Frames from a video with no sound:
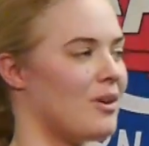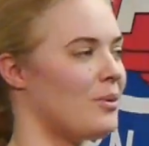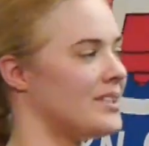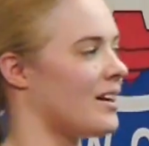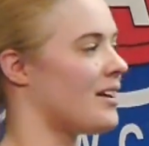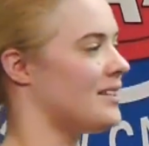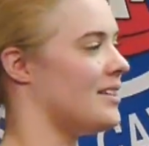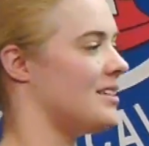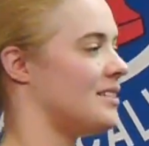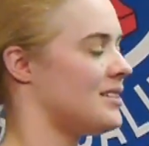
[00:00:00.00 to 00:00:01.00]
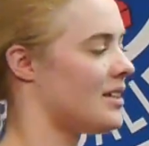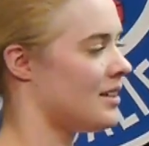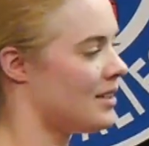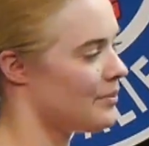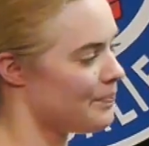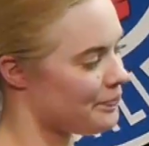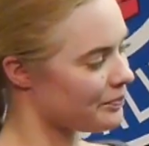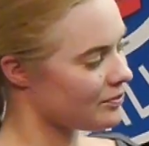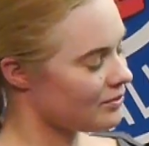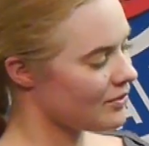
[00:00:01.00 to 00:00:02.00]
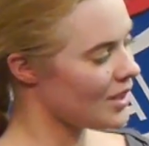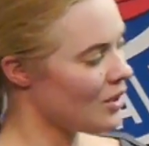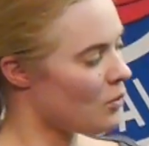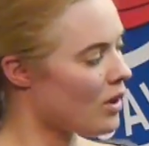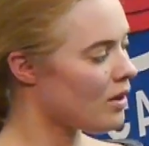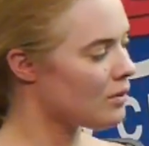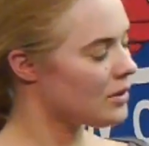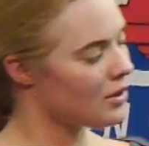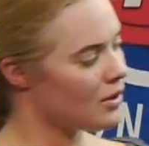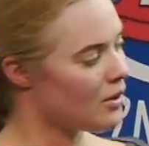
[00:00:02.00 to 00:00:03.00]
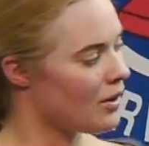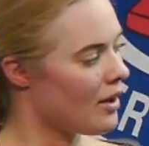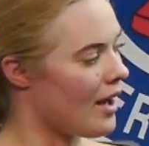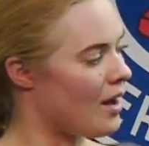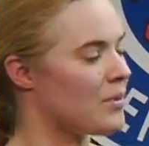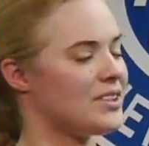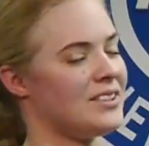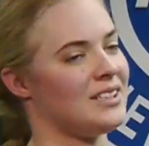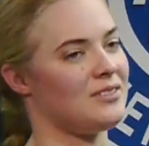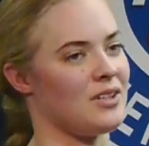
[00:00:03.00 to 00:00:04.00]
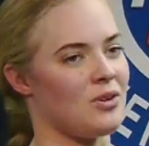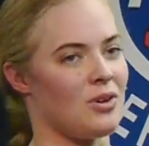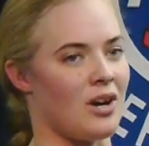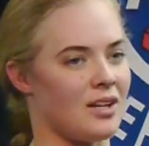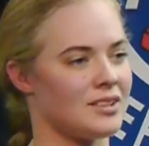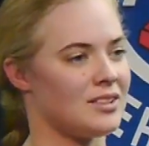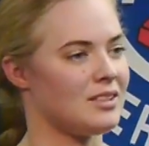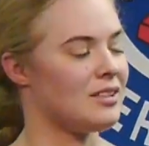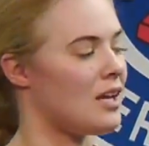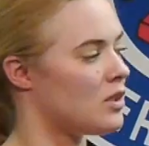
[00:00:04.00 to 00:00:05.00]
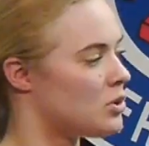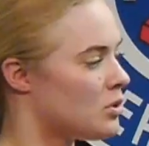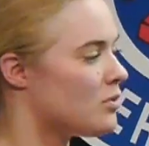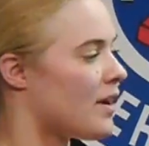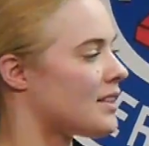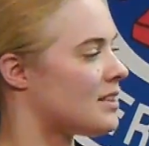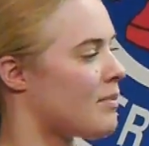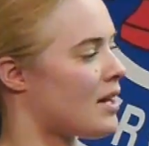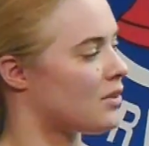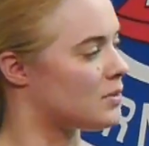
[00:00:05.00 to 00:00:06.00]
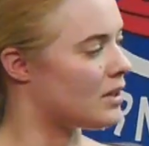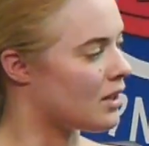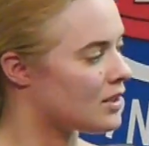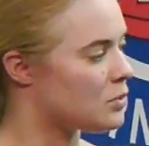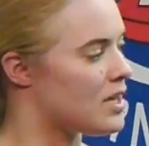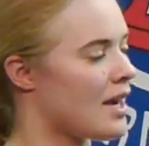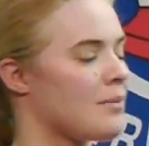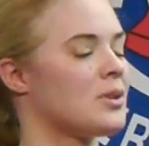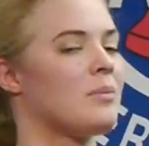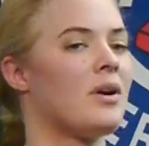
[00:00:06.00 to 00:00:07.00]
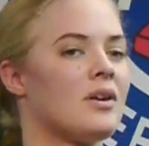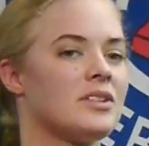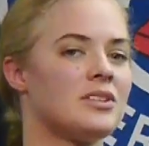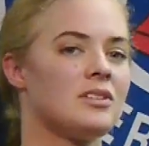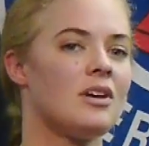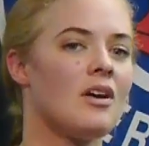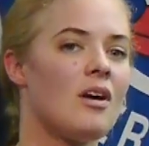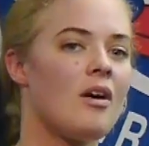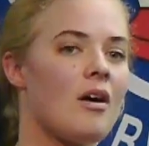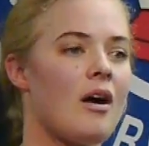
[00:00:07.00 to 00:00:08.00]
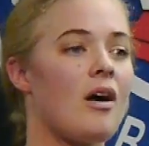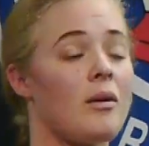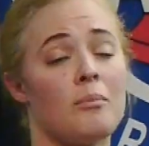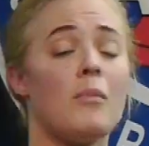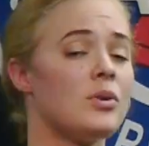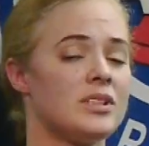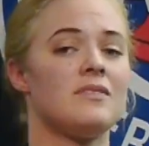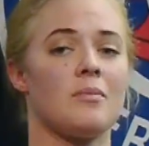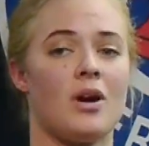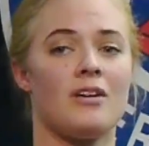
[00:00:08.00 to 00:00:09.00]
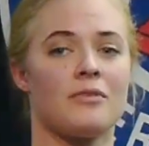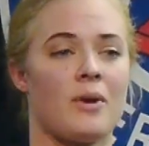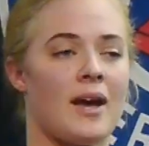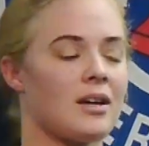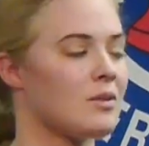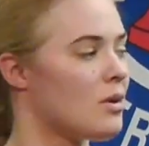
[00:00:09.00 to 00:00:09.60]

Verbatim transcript: always had is, well, how much does this vehicle cost? And the true fact of the matter is because we kept our parts, most of them off rack,